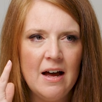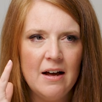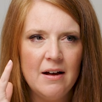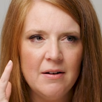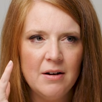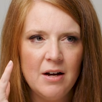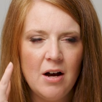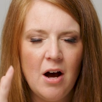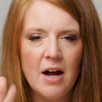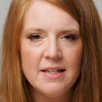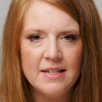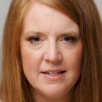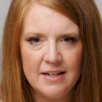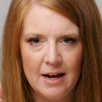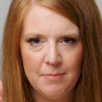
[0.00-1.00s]

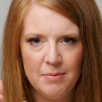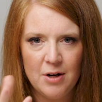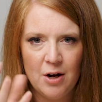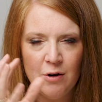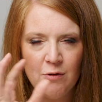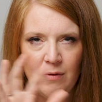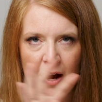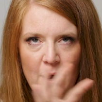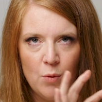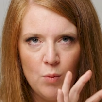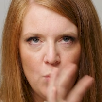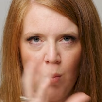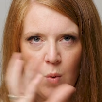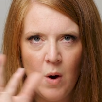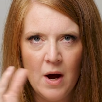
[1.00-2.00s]
concept around
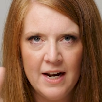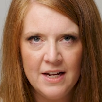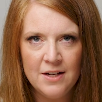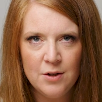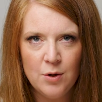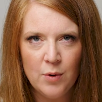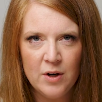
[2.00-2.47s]
what is going to